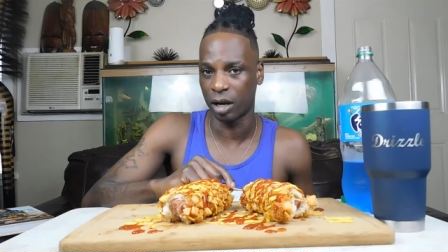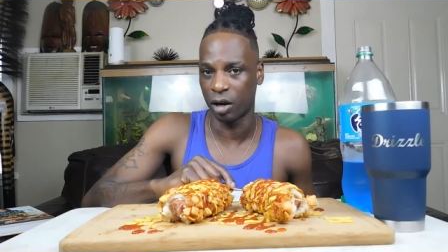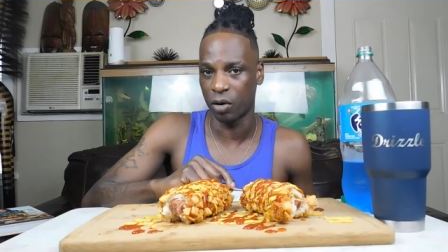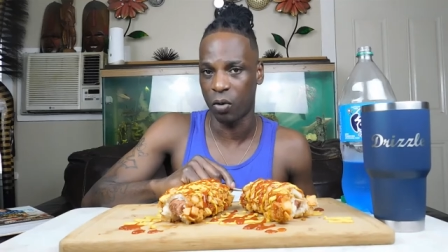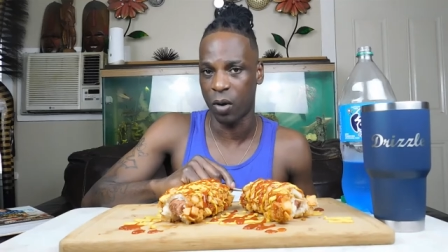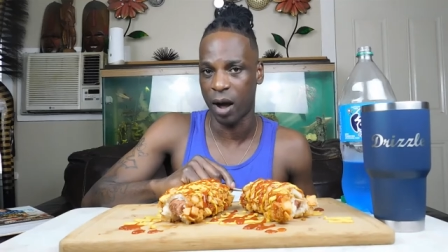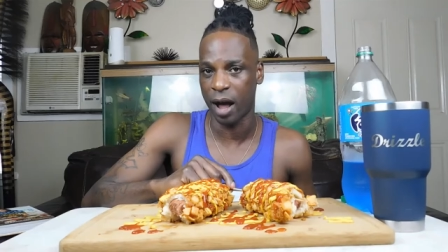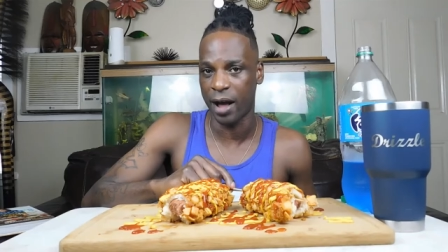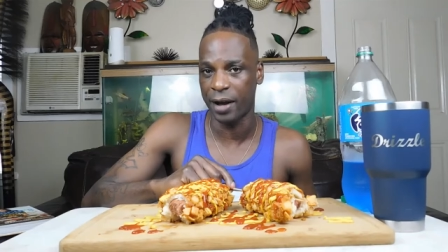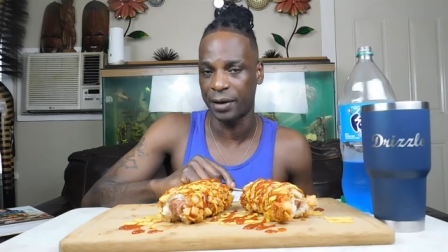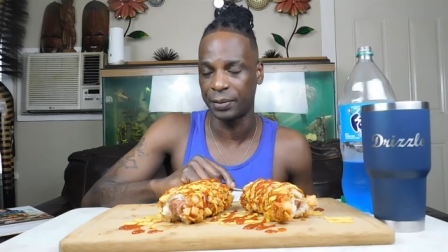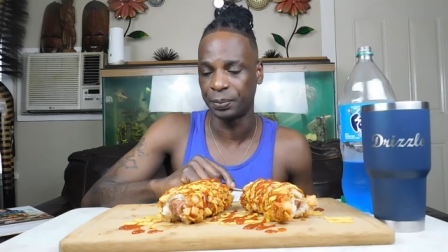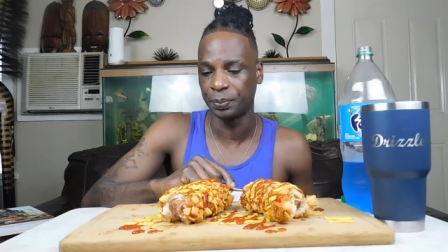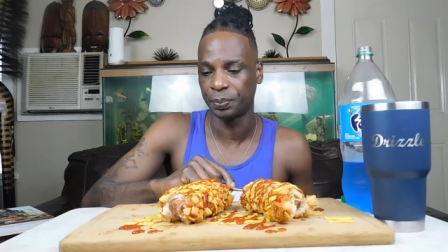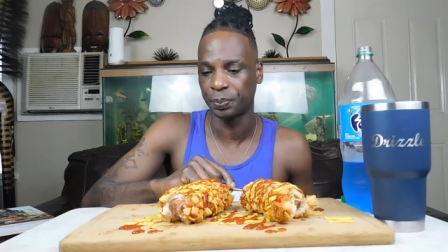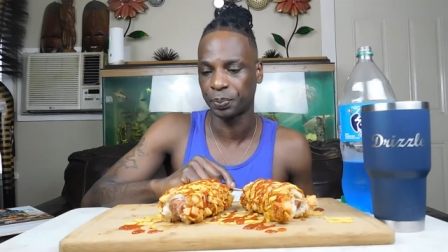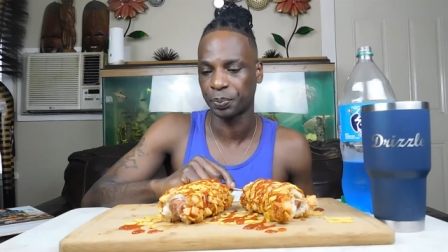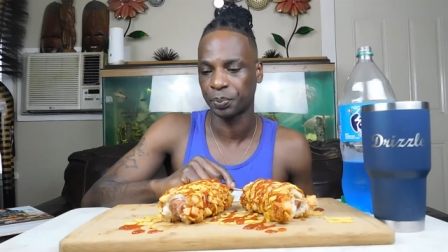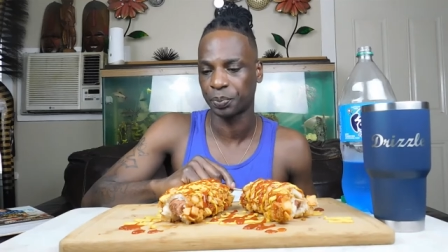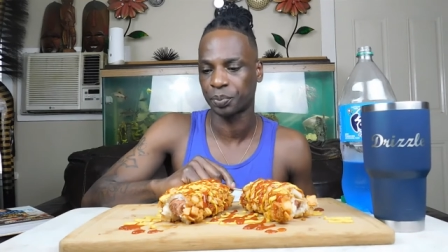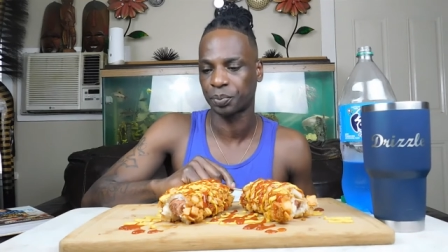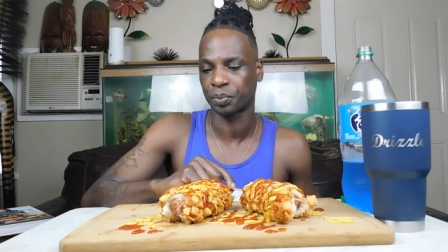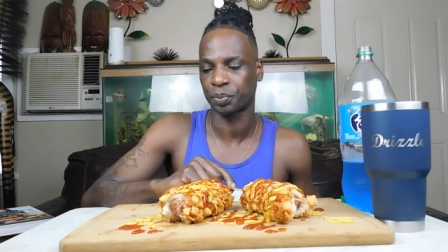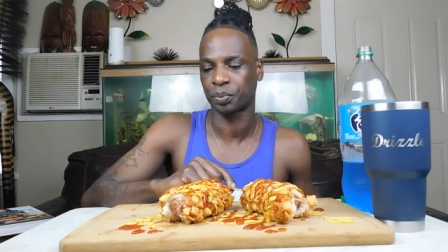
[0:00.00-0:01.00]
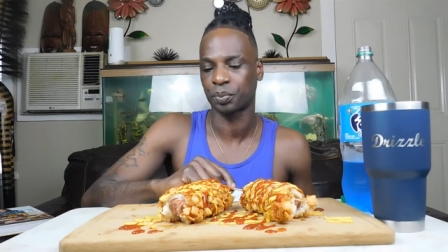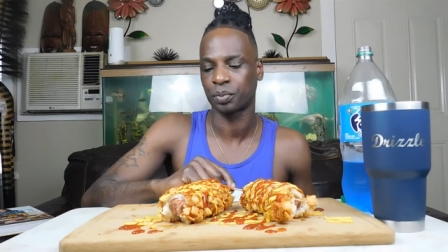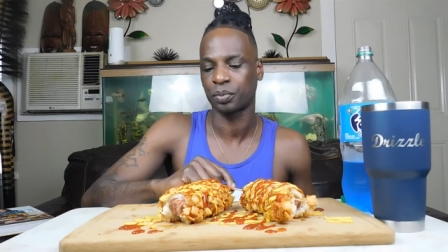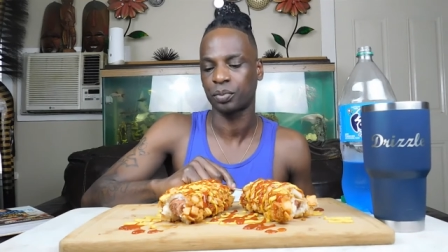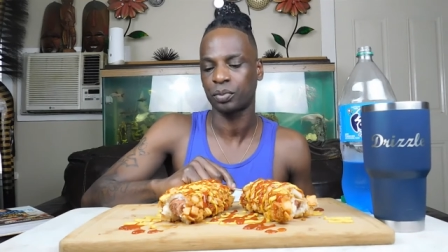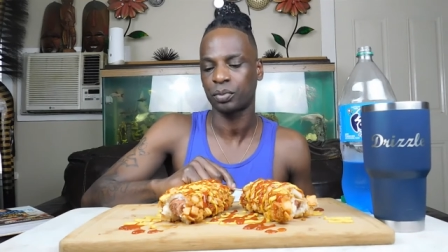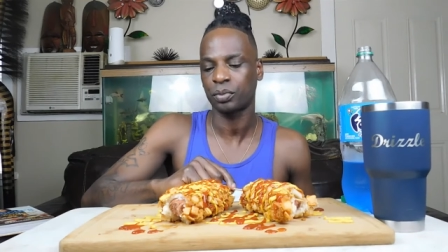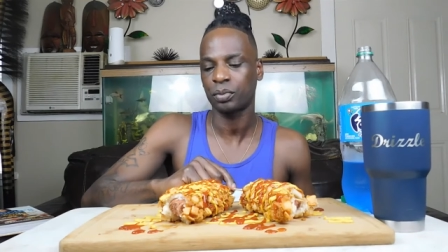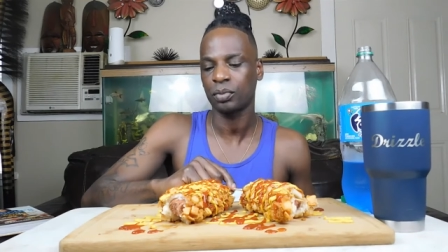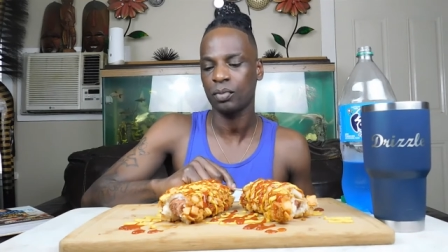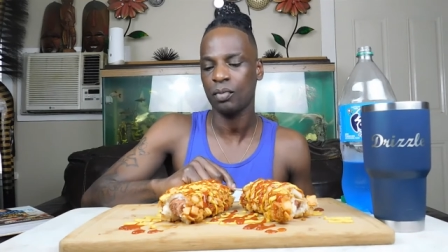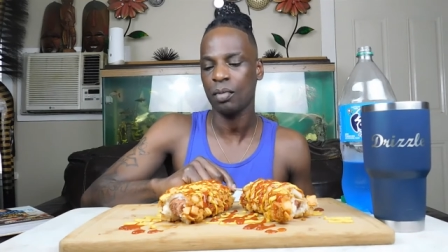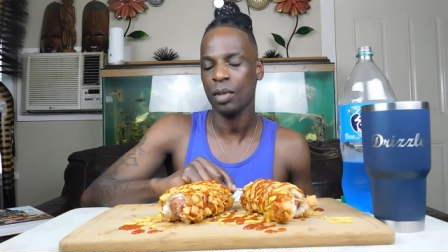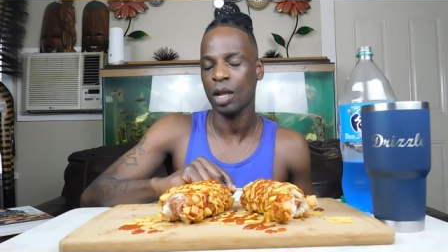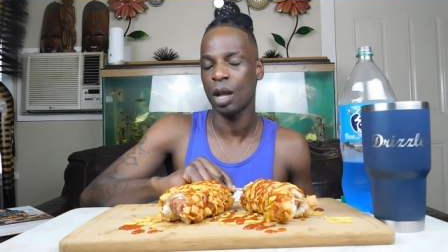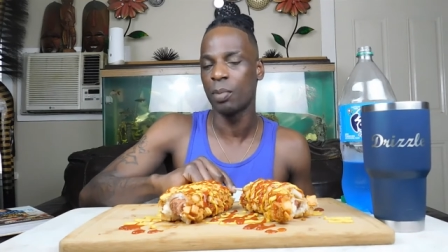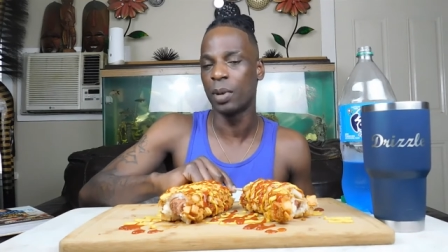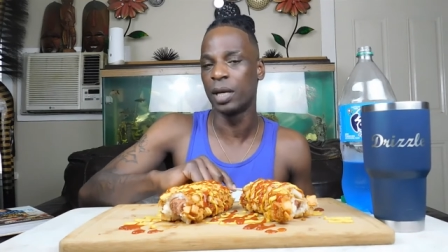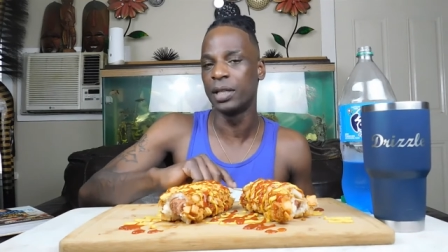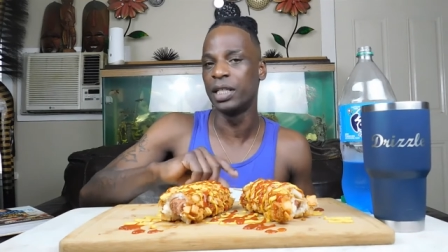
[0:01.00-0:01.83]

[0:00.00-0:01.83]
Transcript: in a while.